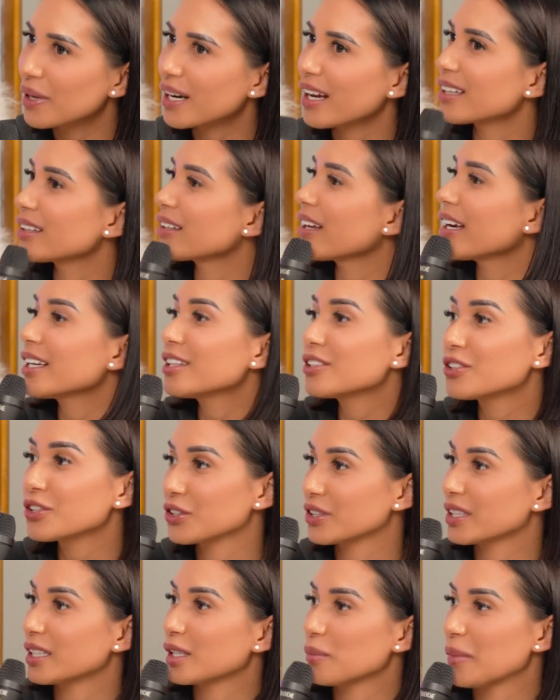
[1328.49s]
But I like
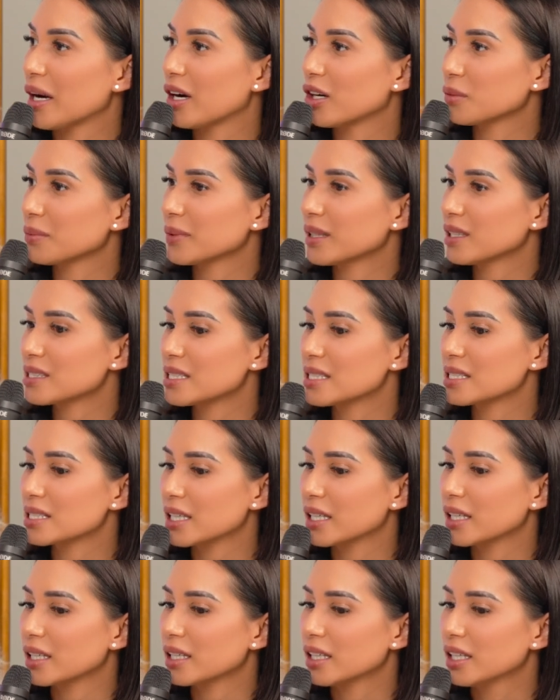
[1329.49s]
learning about it because it's
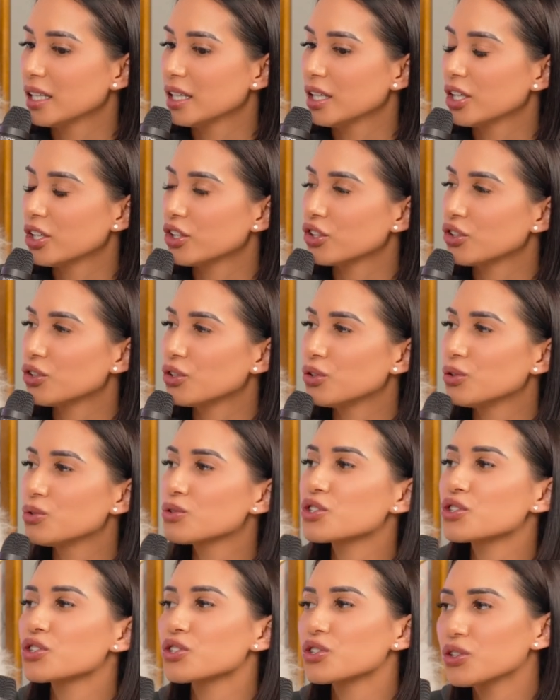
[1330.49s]
like, you
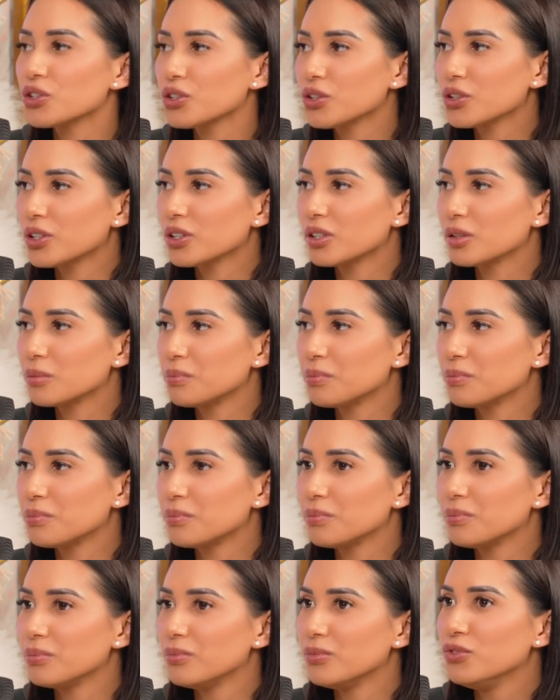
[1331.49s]
should
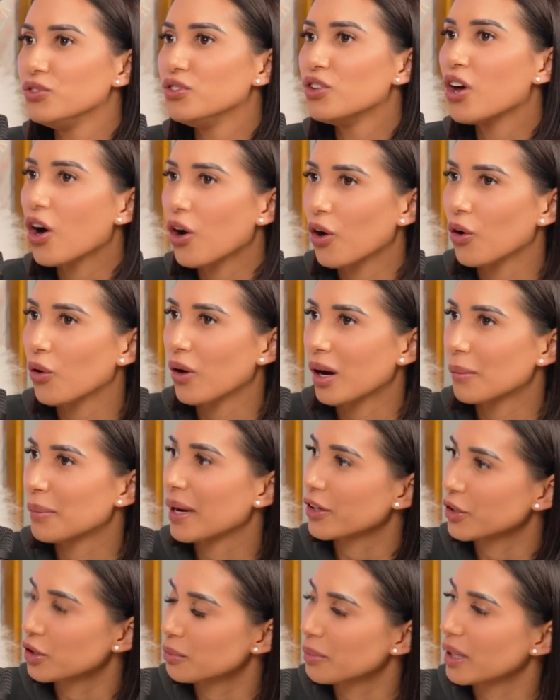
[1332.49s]
know about your